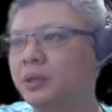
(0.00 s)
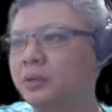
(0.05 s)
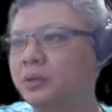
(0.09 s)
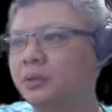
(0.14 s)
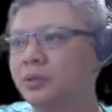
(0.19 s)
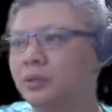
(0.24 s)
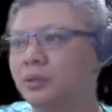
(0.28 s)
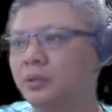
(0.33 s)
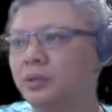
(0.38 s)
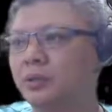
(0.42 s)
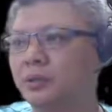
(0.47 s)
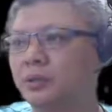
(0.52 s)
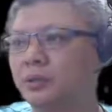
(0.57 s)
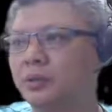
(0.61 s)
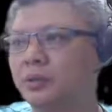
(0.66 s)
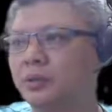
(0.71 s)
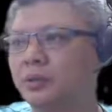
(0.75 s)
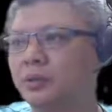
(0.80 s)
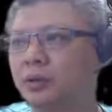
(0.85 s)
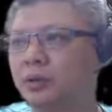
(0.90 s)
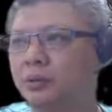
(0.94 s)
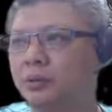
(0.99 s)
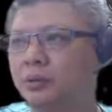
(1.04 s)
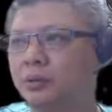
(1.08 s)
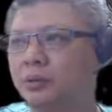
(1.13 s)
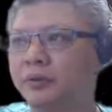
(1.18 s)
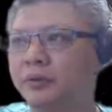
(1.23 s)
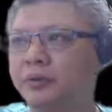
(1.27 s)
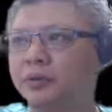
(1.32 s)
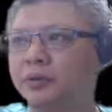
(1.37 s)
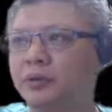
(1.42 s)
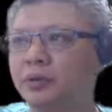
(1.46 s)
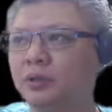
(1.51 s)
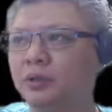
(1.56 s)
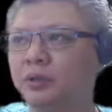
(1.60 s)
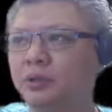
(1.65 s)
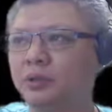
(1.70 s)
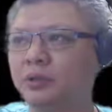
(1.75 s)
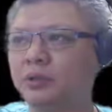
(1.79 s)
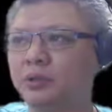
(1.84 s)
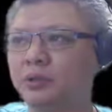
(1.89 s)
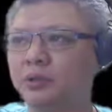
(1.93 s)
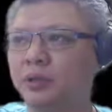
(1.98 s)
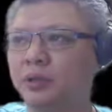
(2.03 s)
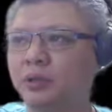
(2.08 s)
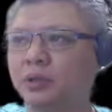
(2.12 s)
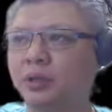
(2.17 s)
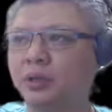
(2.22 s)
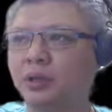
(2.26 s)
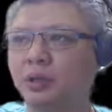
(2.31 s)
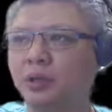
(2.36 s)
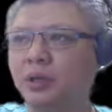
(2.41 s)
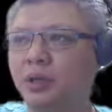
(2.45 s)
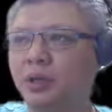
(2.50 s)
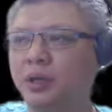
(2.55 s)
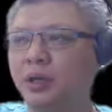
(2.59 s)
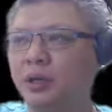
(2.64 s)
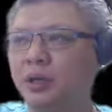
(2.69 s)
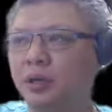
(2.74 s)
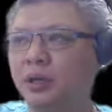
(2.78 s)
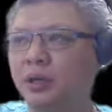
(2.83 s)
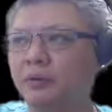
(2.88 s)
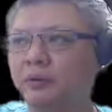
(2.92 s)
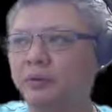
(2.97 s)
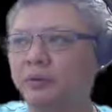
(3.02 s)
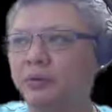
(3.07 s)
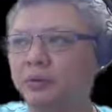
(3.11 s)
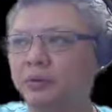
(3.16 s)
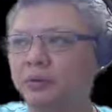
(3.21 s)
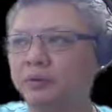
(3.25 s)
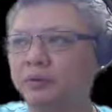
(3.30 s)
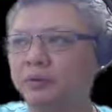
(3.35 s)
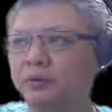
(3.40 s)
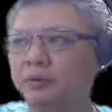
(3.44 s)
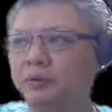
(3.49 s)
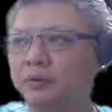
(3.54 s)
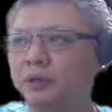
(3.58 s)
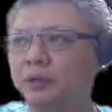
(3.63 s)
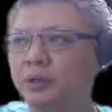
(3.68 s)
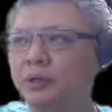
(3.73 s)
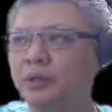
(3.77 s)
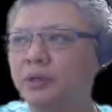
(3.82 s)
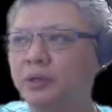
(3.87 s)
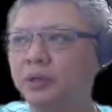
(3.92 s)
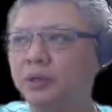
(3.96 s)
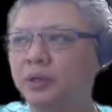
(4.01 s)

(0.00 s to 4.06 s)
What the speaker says: So I hope you've enjoyed this short video tutorial.